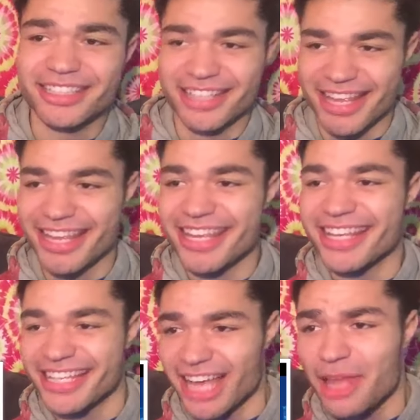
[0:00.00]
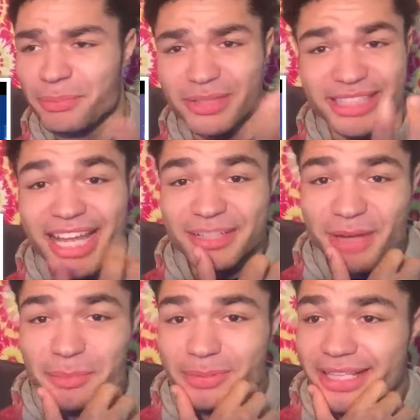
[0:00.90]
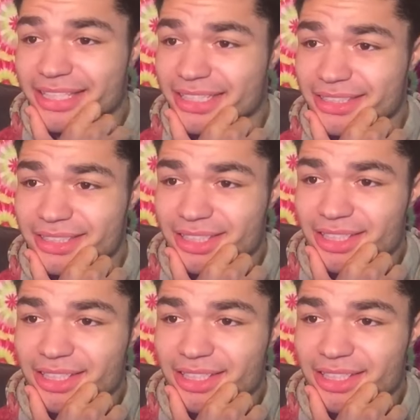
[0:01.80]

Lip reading: Hey, I'd put that in my playlist.